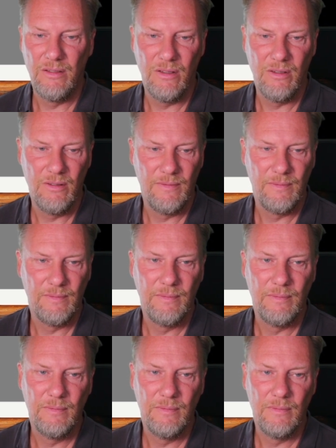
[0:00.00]
So
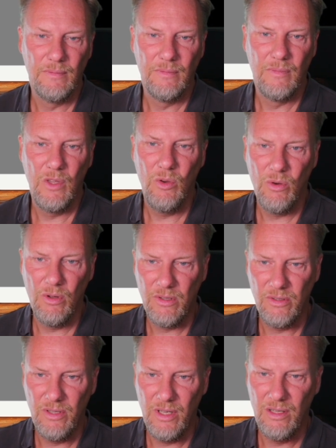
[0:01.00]
you
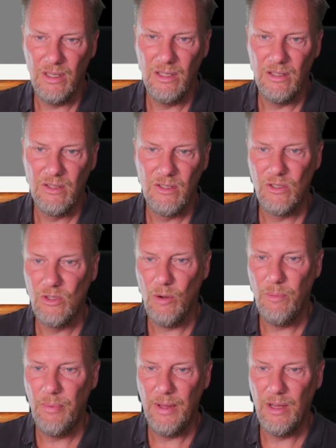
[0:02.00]
also see the
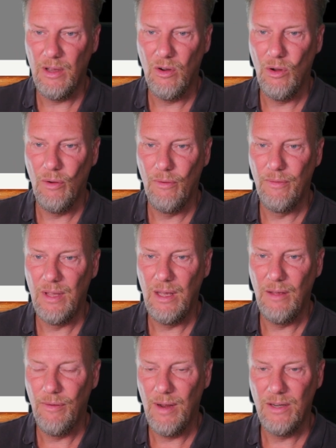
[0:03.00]
stopping of
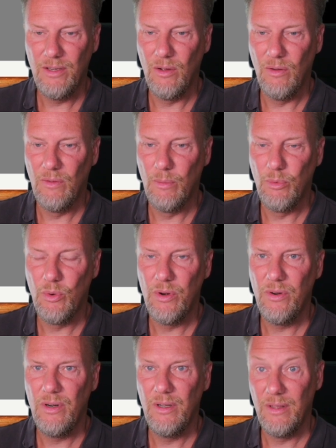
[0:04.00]
the flashing of the
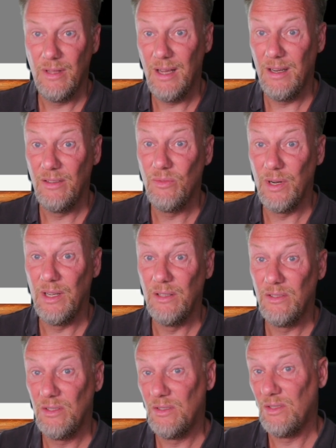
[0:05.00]
border. That is when
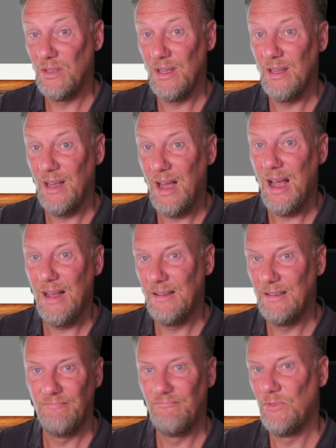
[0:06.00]
it's
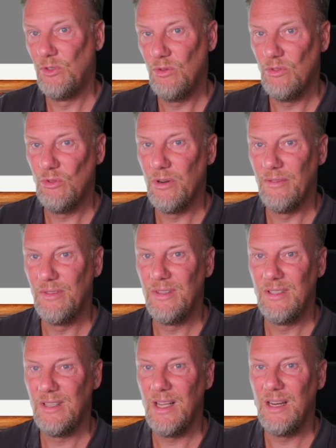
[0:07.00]
sort of
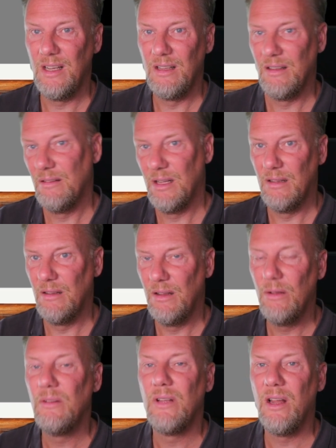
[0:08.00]
setting,
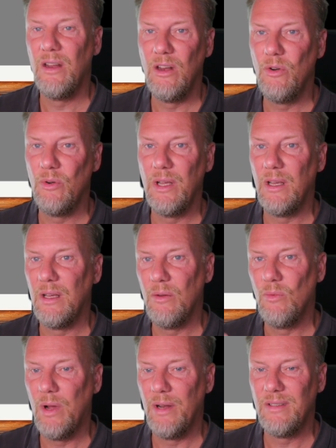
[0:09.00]

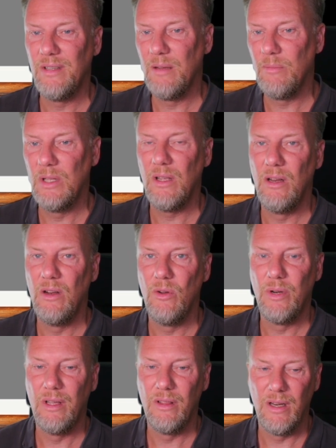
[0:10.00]
downloading one segment and
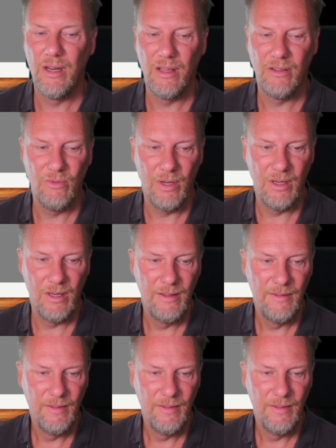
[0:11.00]
loading the next one.